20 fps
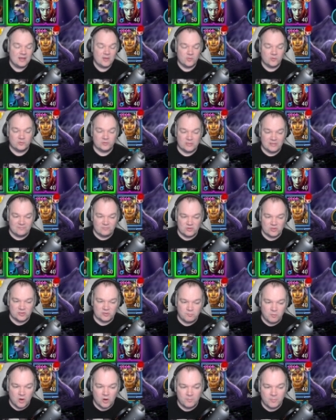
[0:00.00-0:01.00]
There's even a
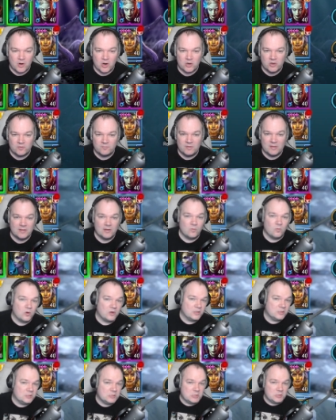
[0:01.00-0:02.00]
small part of me that
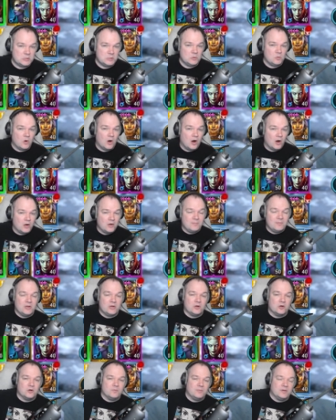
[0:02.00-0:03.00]
wanted to do
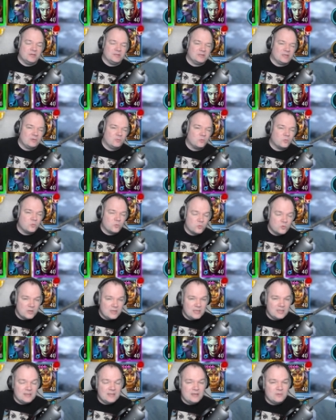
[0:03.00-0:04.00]
Armiger because I
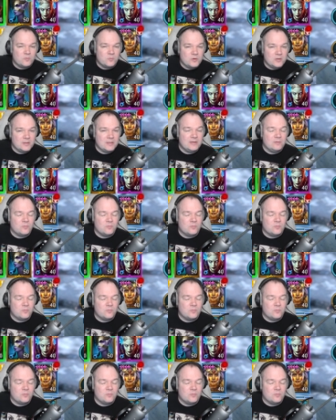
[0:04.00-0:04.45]
really, really,